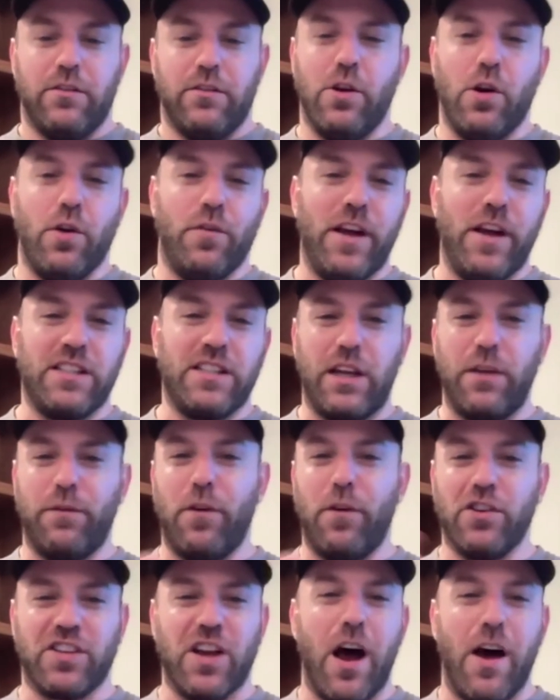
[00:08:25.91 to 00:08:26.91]
no offense, he
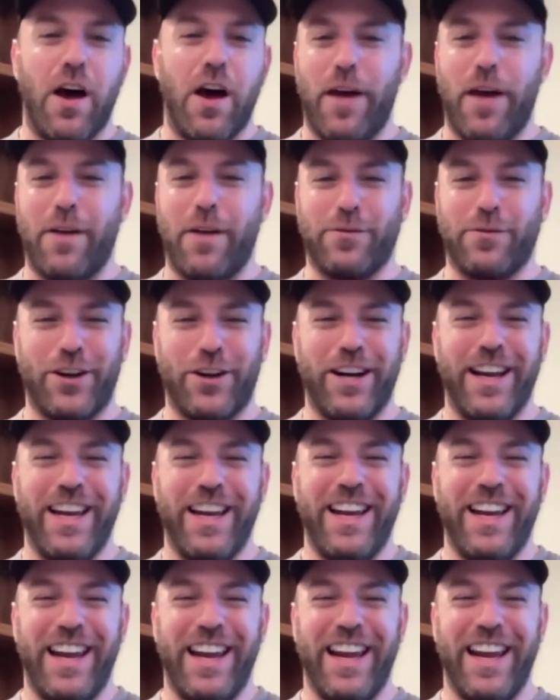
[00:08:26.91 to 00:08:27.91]
falls off after
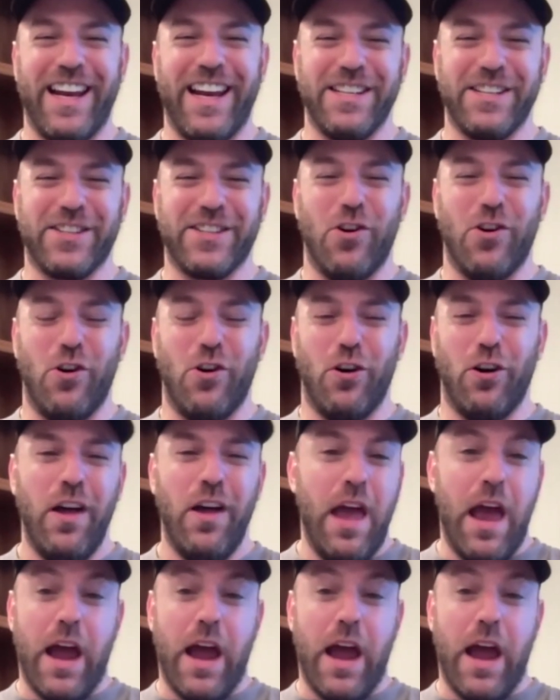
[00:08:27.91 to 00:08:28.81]
he hit his goal.